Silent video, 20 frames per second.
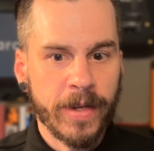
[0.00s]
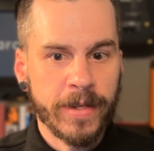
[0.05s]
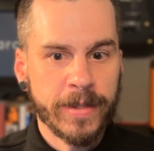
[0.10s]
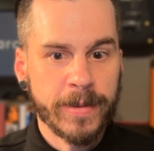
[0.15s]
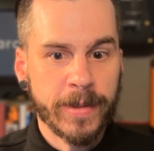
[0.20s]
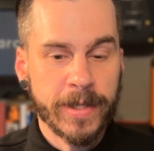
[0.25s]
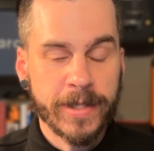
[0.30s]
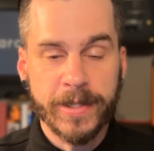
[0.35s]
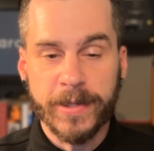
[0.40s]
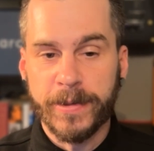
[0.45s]

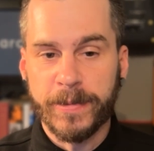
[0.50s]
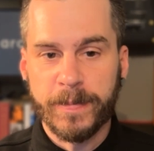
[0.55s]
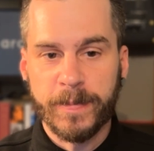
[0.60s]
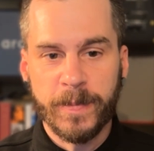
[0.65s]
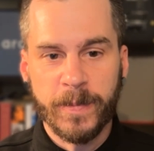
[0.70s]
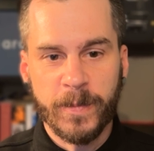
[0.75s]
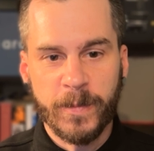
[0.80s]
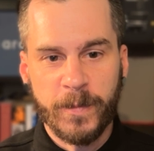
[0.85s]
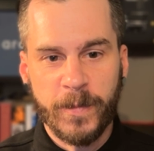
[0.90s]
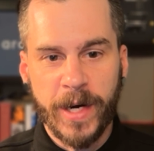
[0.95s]
is because they're
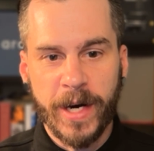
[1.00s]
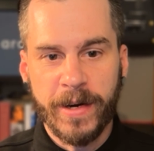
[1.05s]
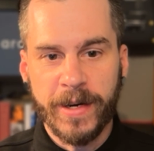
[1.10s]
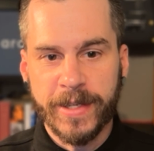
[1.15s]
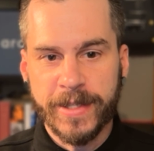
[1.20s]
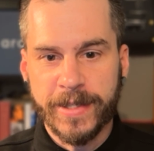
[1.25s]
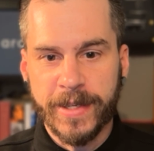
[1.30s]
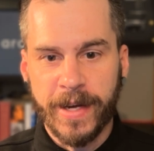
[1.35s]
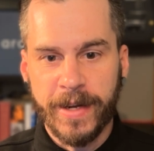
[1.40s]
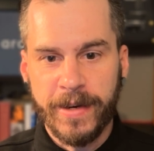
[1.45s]
very
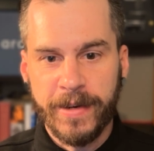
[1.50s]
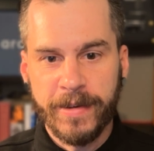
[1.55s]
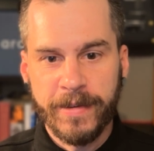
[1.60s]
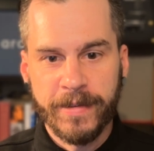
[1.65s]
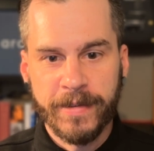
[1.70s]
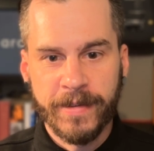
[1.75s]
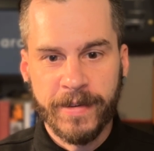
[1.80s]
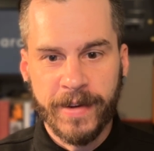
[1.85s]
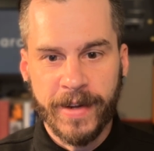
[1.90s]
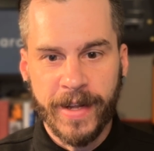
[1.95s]

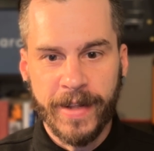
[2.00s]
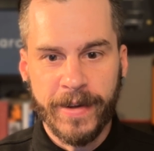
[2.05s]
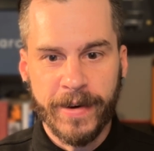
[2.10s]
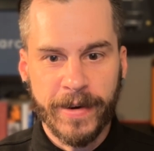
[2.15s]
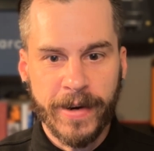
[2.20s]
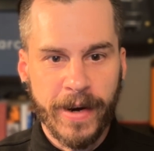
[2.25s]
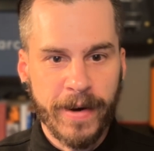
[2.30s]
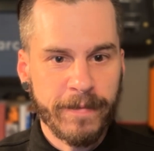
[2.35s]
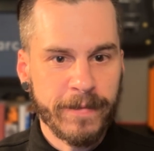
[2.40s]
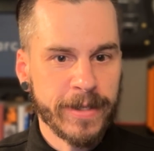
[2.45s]
exciting, and
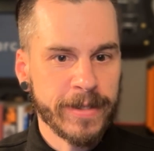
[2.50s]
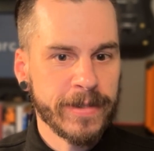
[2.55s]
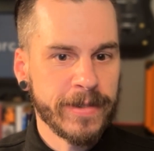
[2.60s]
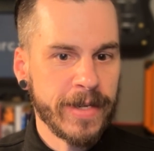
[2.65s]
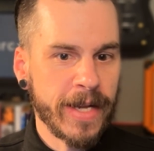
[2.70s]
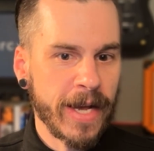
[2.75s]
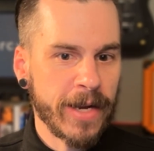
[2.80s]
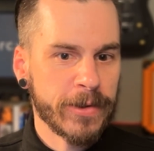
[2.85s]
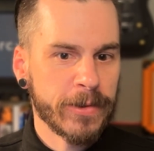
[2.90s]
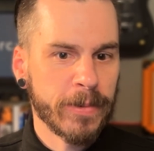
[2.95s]
they're kind of
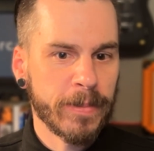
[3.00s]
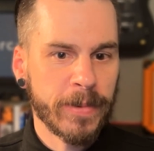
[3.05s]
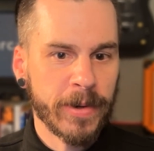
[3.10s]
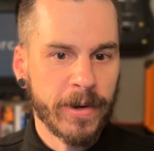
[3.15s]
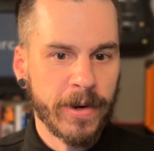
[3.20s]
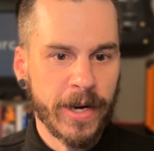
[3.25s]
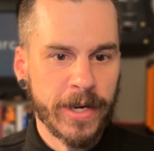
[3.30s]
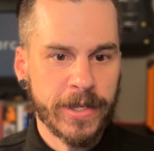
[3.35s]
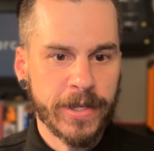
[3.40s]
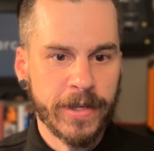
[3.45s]
this natural
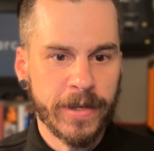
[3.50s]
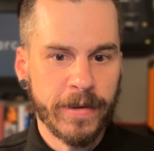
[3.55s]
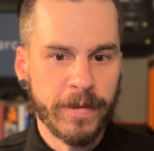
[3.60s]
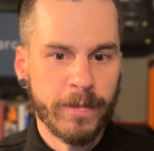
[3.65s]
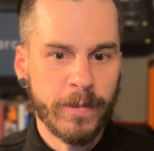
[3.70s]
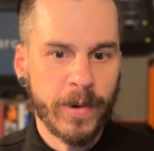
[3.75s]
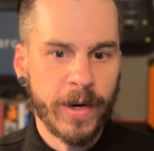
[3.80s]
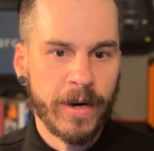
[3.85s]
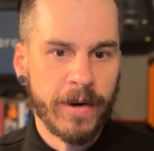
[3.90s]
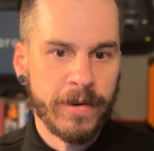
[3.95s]
progression
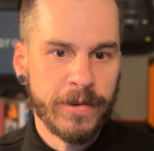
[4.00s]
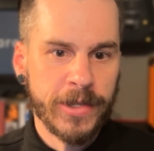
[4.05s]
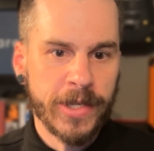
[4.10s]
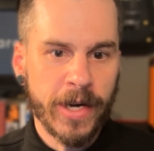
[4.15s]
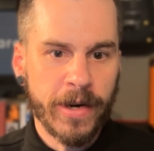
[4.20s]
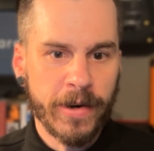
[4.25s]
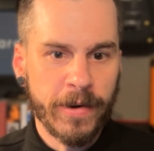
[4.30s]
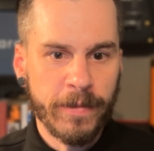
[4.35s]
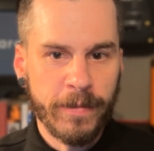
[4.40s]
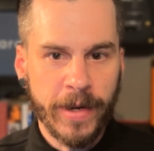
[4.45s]
of where
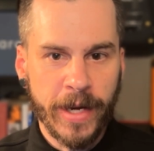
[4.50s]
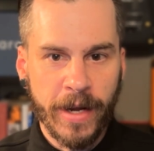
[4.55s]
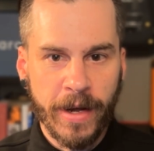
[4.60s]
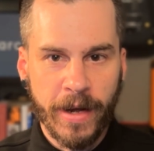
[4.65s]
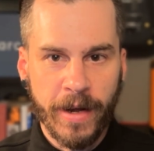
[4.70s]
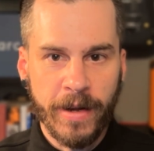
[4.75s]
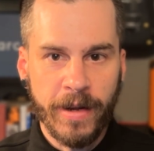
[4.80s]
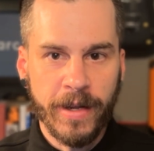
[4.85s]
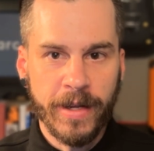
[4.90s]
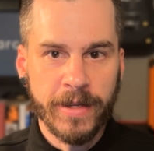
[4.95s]
generative
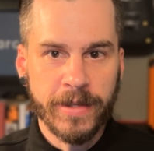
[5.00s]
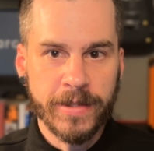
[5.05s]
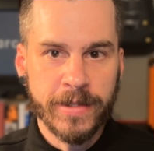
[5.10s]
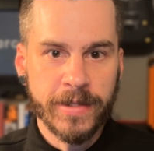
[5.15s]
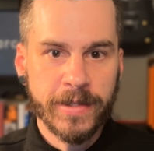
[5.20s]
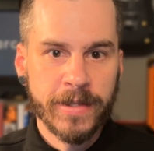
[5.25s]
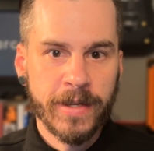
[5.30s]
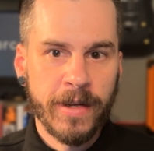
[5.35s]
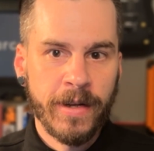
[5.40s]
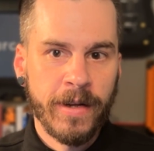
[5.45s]
AI
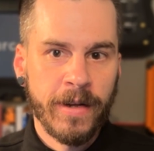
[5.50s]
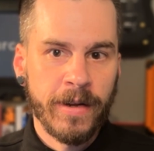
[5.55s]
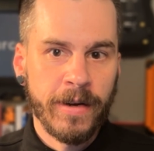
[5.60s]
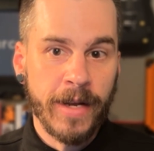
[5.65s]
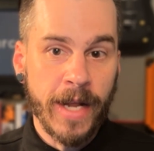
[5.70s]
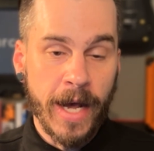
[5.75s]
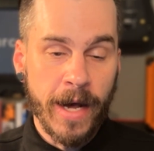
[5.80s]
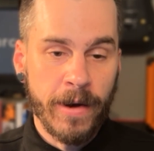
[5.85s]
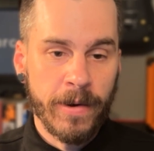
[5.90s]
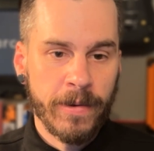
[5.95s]
is
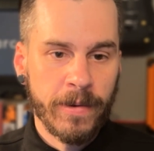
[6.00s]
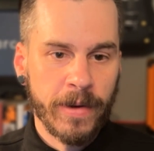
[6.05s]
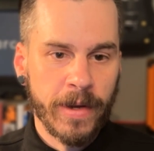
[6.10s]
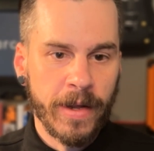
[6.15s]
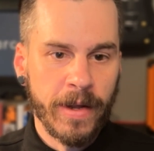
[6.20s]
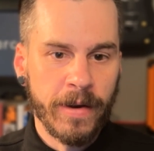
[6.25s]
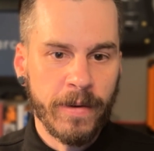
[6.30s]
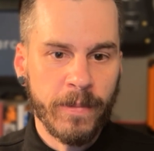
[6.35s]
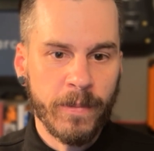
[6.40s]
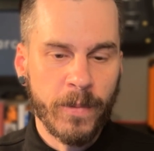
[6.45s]
now
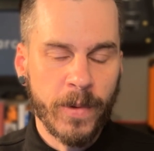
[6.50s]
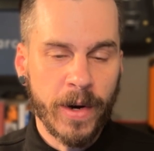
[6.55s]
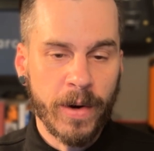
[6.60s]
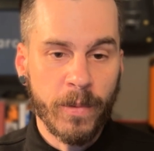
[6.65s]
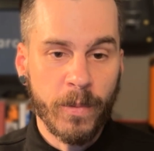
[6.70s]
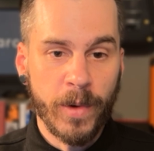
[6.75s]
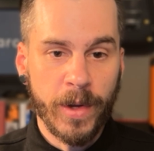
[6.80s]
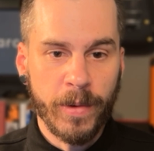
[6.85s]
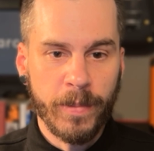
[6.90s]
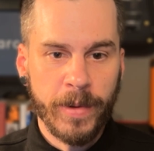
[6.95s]
and where
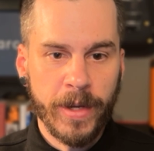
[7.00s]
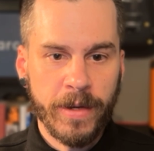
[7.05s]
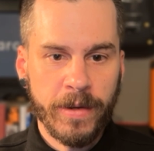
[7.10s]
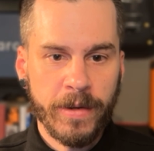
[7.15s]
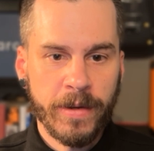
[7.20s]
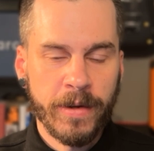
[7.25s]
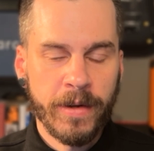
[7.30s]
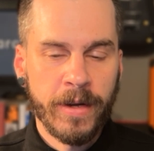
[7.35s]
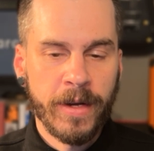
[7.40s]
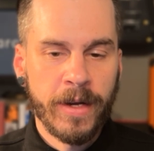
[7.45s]
it will be.